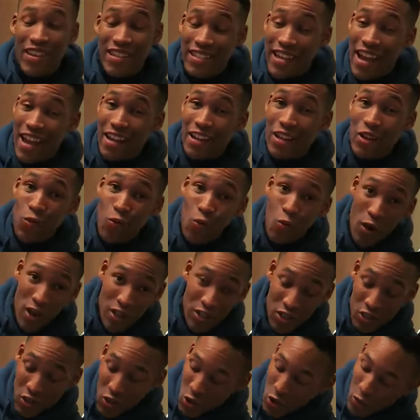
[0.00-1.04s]
I have exactly
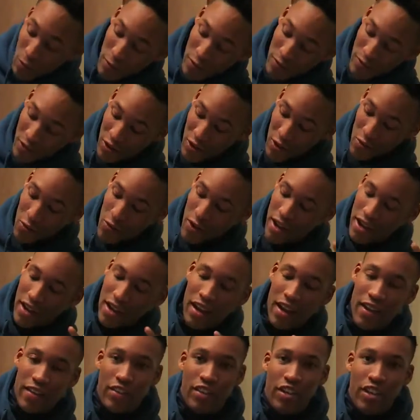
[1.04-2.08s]
1 scoop of the
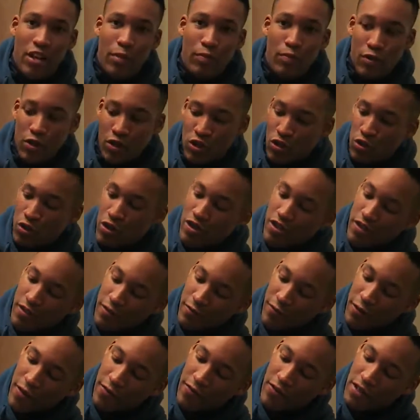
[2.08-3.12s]
whey, and then I'll put
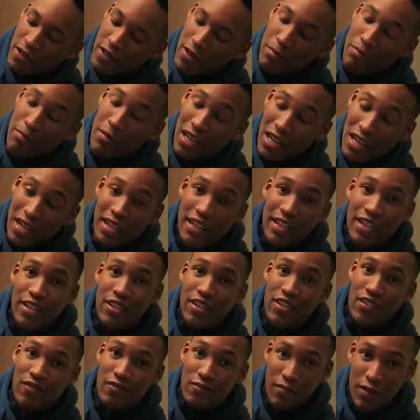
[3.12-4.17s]
250
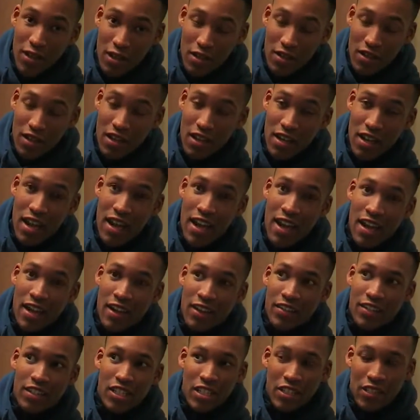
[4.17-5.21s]
milliliters of milk,
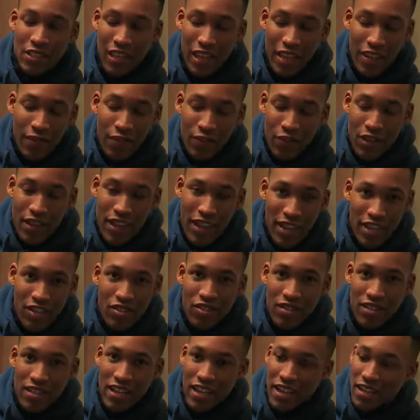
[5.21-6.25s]
just like for the
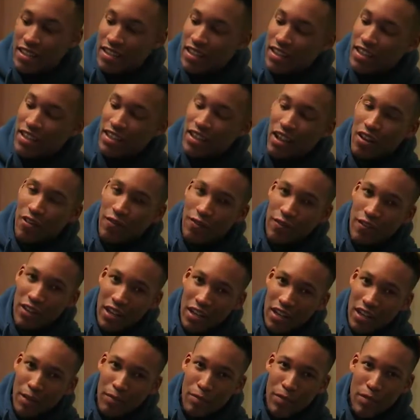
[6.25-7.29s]
extra taste, and then I'll
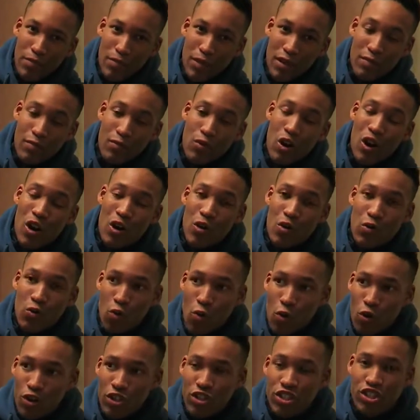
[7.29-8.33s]
fill it up a bit more with
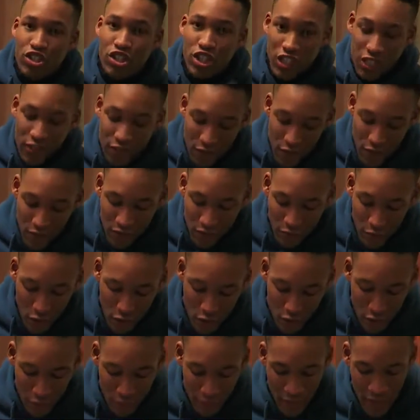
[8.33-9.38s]
water just for the
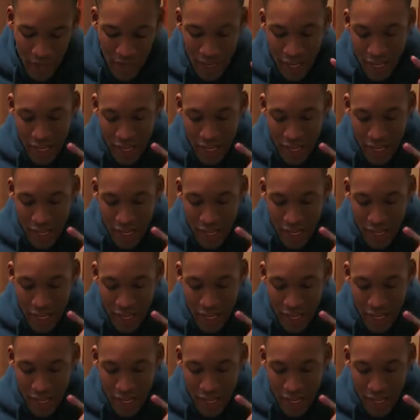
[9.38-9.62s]
volume.